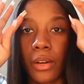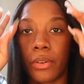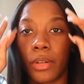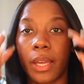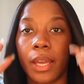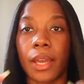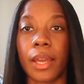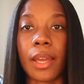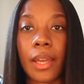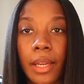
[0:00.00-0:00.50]

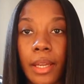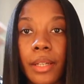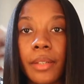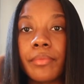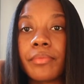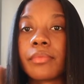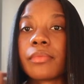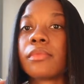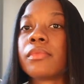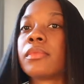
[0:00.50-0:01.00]
Okay,
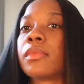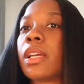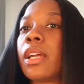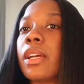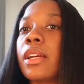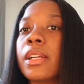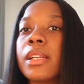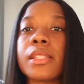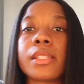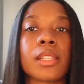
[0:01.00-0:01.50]

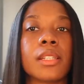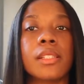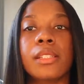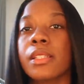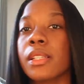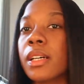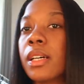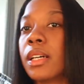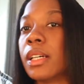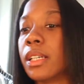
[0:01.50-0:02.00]
hair is
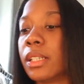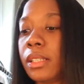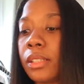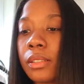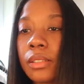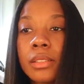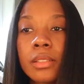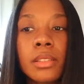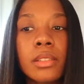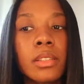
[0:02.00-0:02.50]

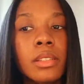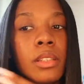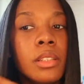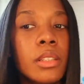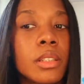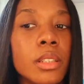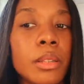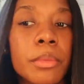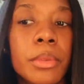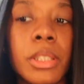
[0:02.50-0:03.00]
done.
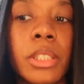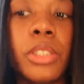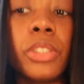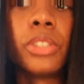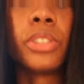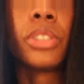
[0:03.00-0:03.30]
I'm gonna